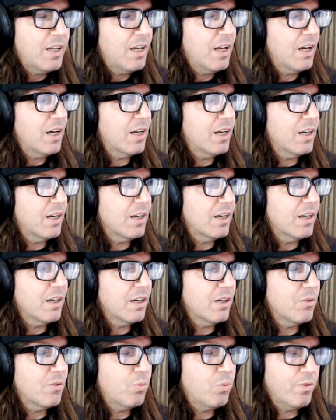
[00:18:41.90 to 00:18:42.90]

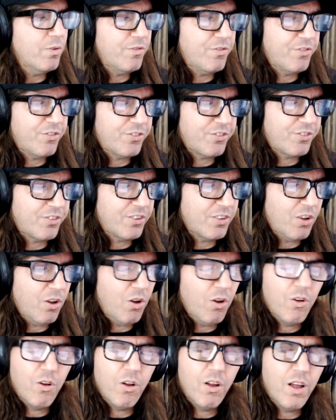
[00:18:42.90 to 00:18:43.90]
Uh, we've
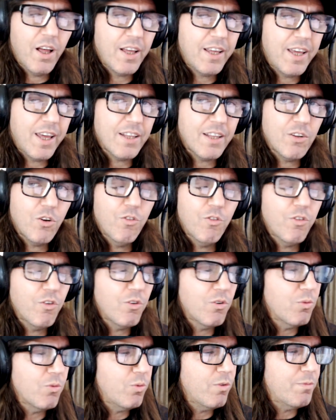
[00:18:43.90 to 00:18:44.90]
so again
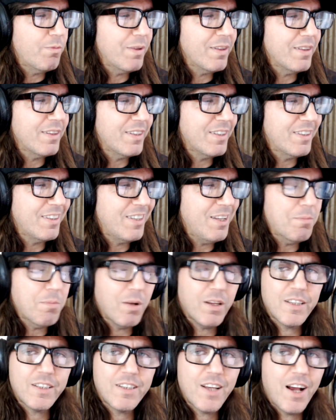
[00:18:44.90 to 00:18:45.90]
over. We've been
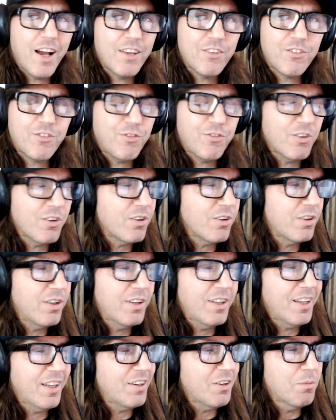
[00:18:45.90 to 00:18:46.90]
demonetized for
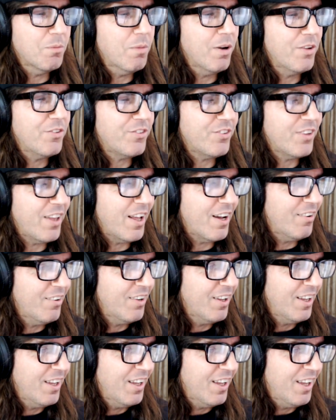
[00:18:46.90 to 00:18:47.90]
I don't know months now,
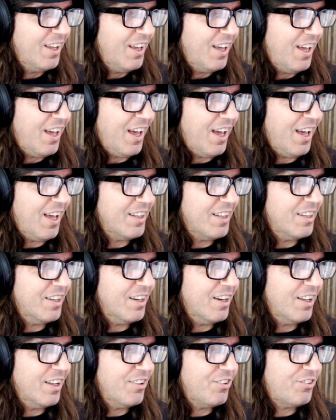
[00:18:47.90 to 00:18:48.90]
and
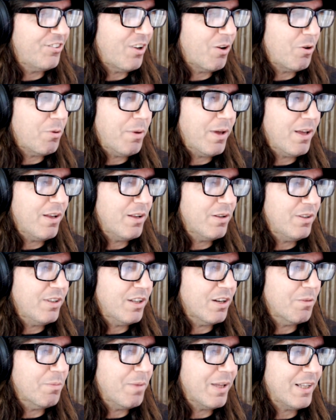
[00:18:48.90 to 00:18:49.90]
uh, this is how we pay. You
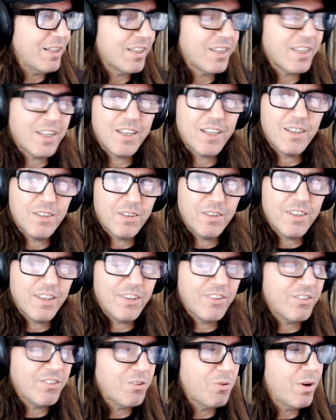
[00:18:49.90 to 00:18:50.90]
know, make the thing. This
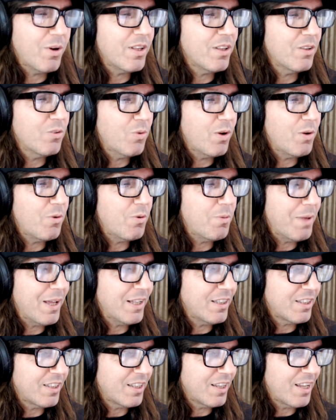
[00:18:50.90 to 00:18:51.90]
is the way the way we make
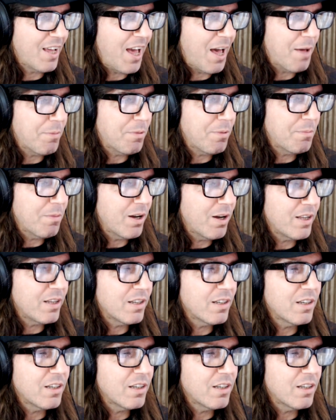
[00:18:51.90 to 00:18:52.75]
the thing happen by